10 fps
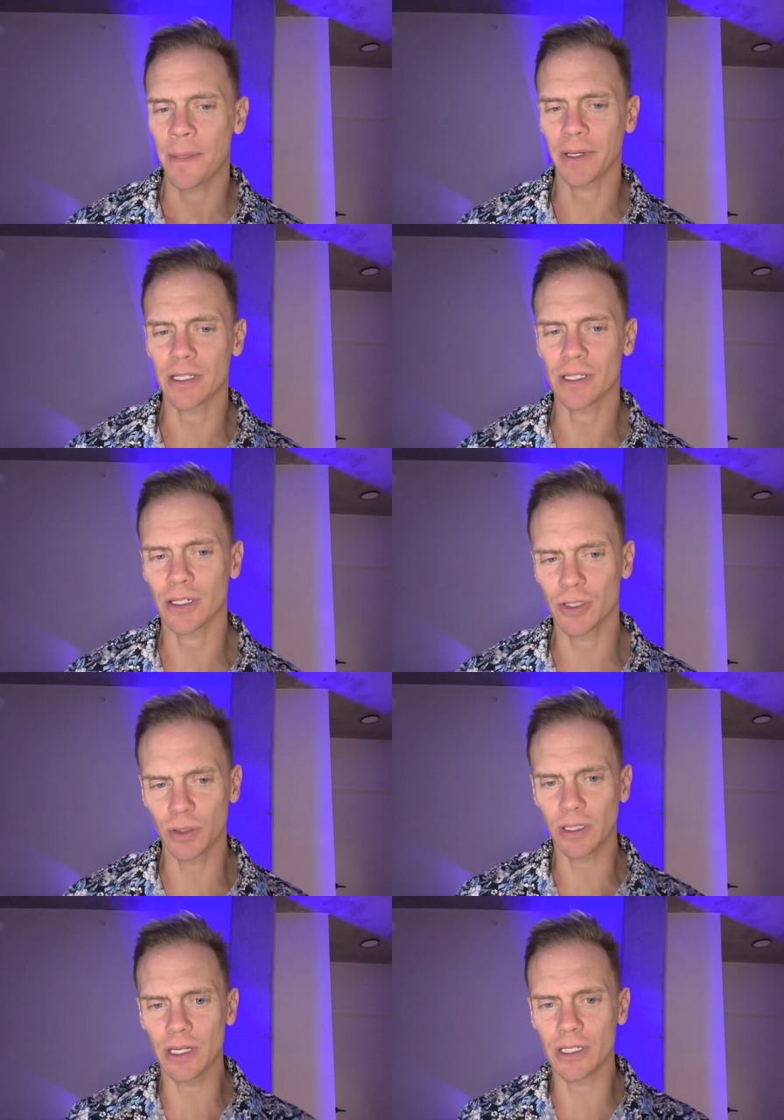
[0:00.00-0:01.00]
because it
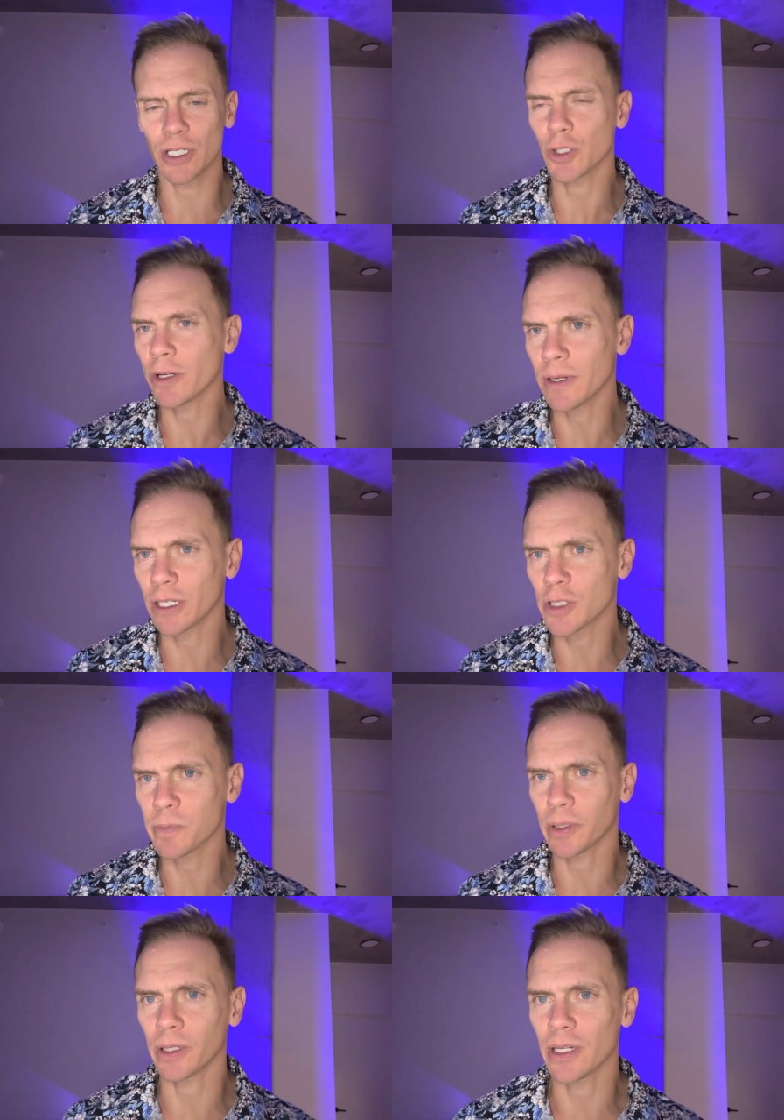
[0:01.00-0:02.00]
truly is a treatment
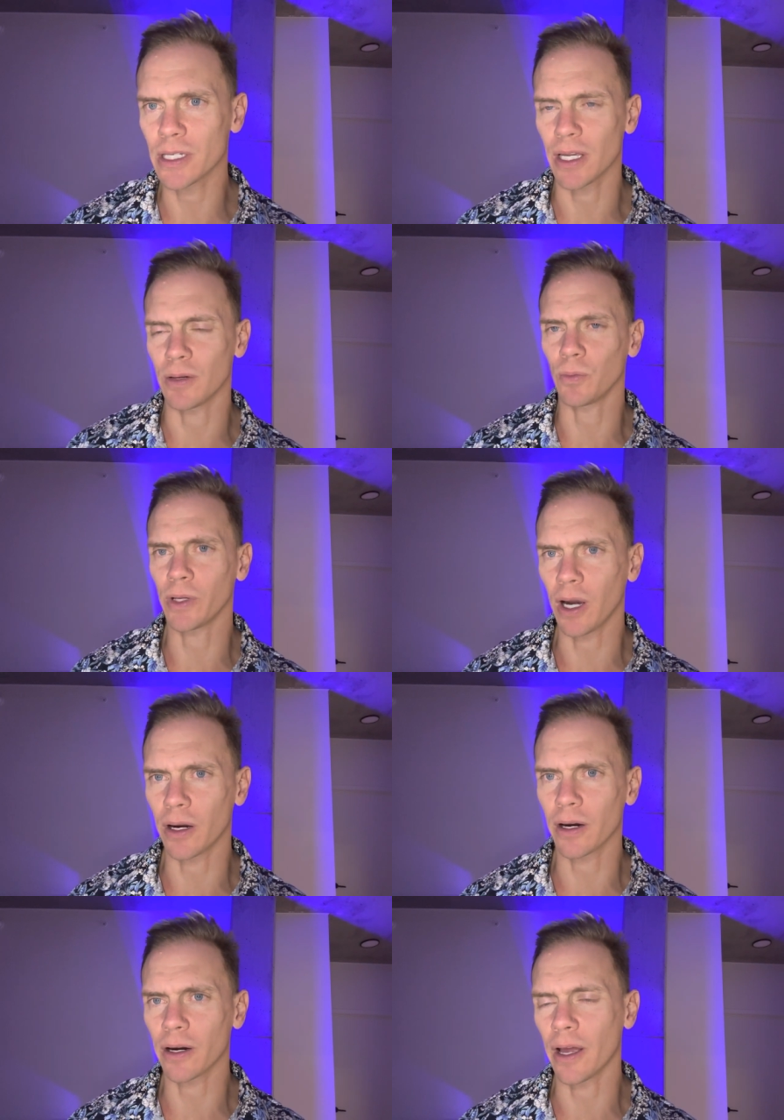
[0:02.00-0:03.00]
experience and we
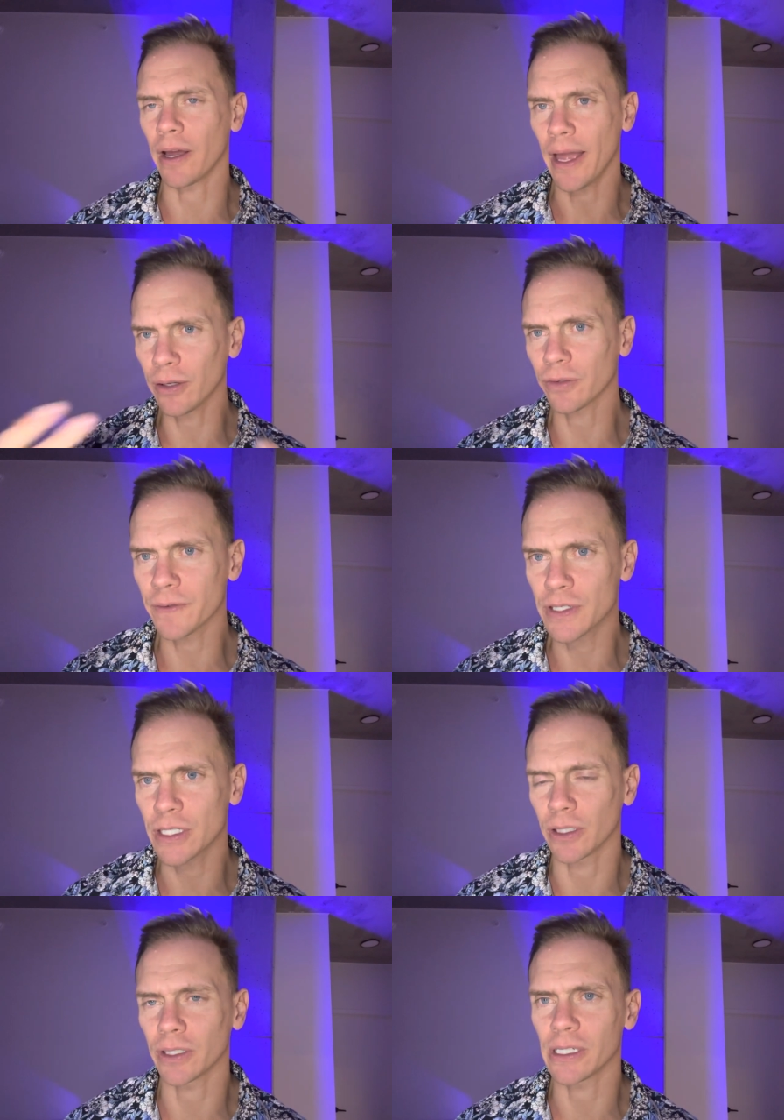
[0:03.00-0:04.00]
are a health
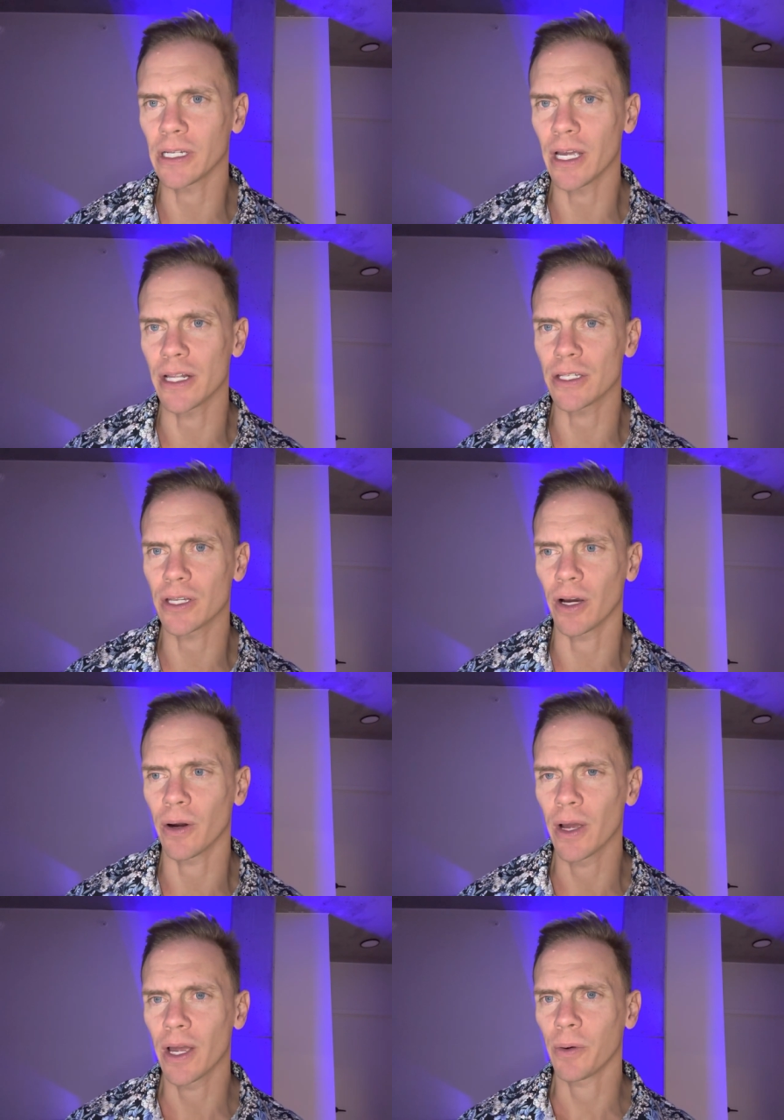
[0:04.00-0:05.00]
facility and
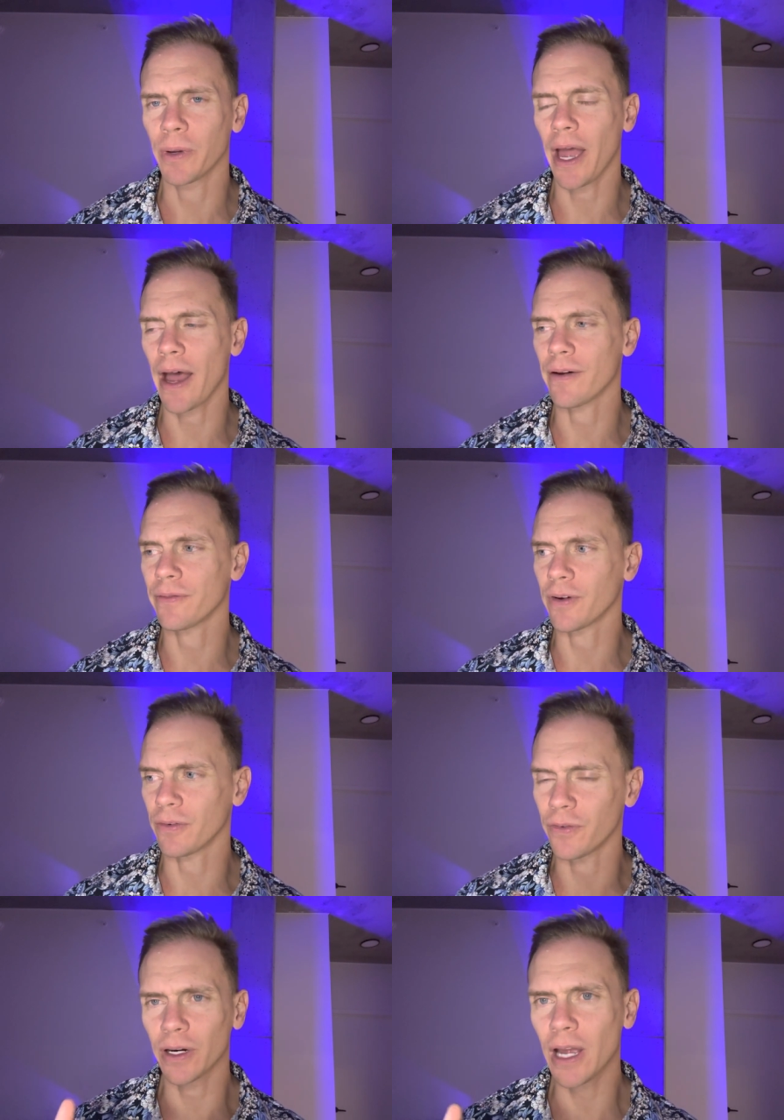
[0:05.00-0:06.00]
so we have a
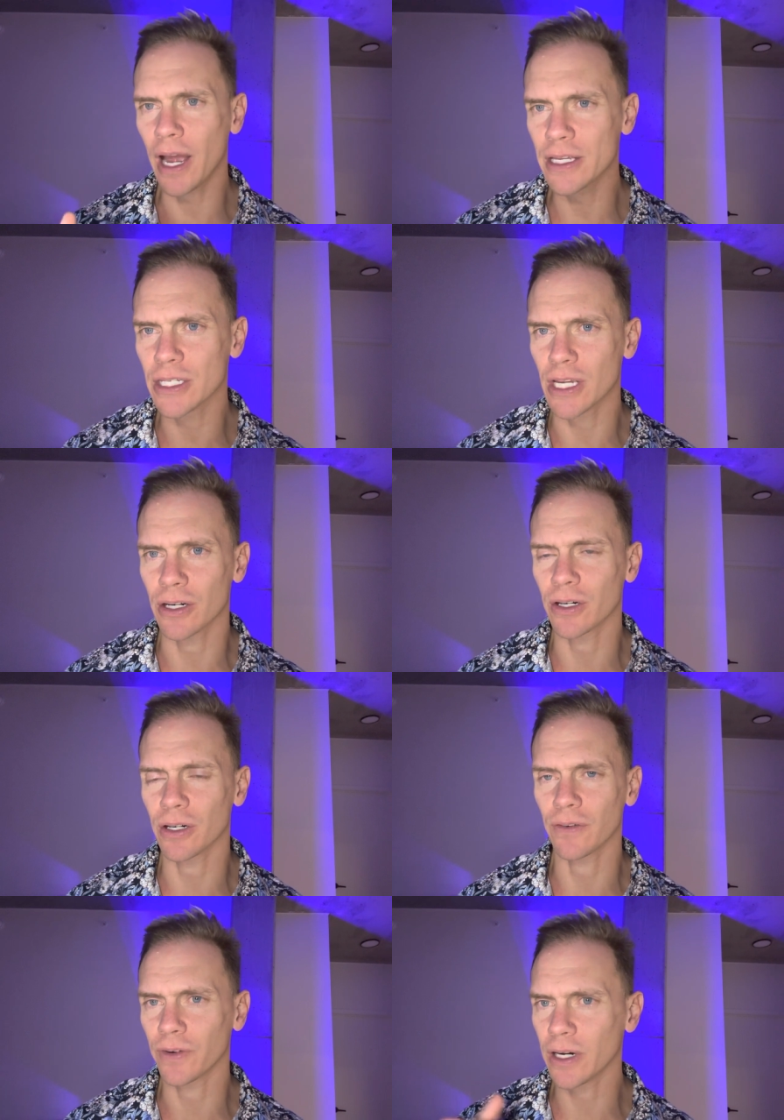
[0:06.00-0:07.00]
very high
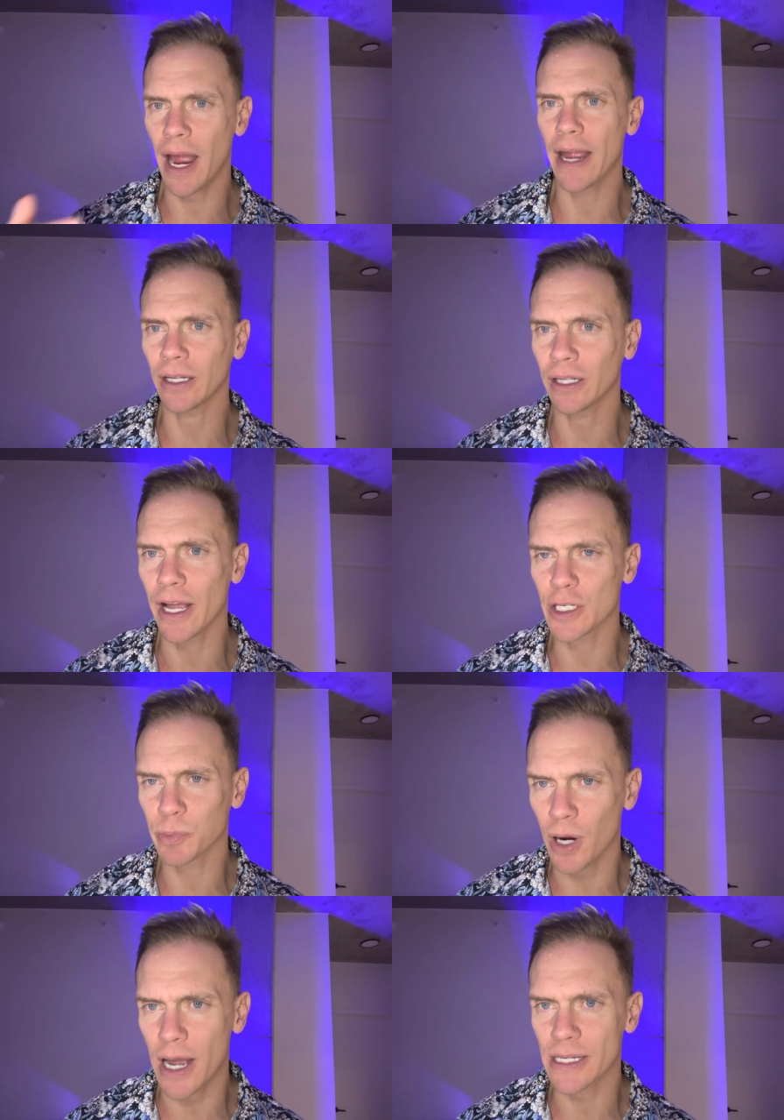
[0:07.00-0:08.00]
standard, a very high class
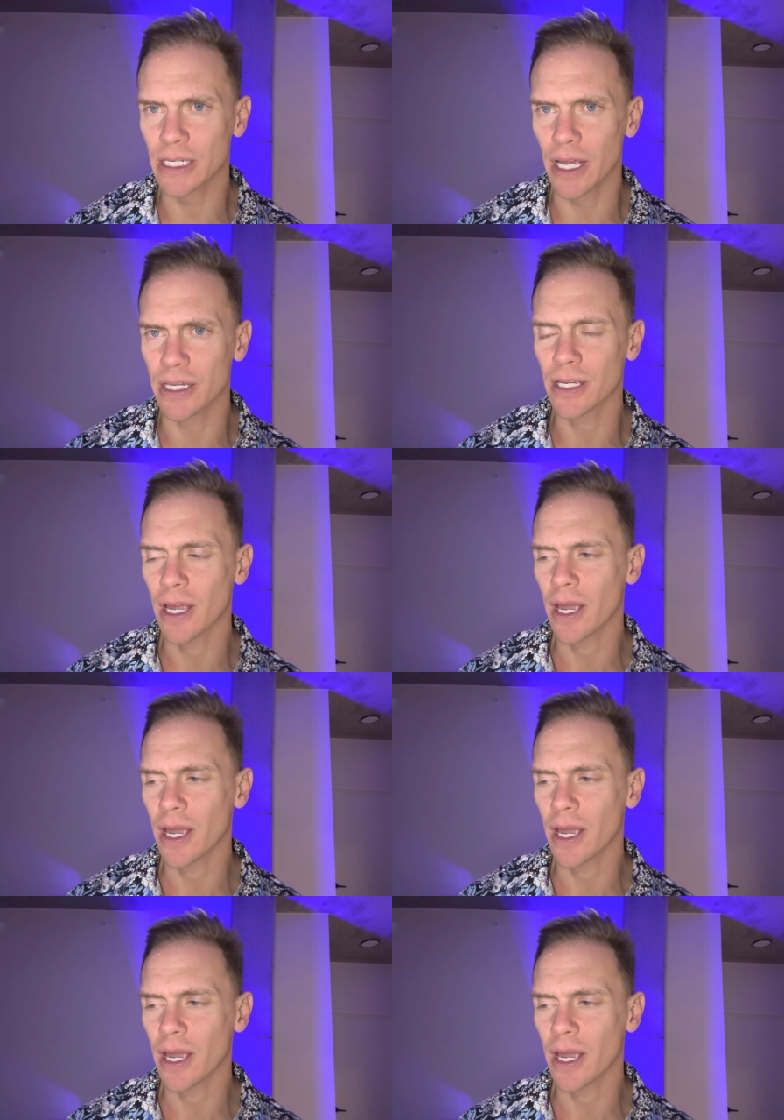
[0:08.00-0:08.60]
process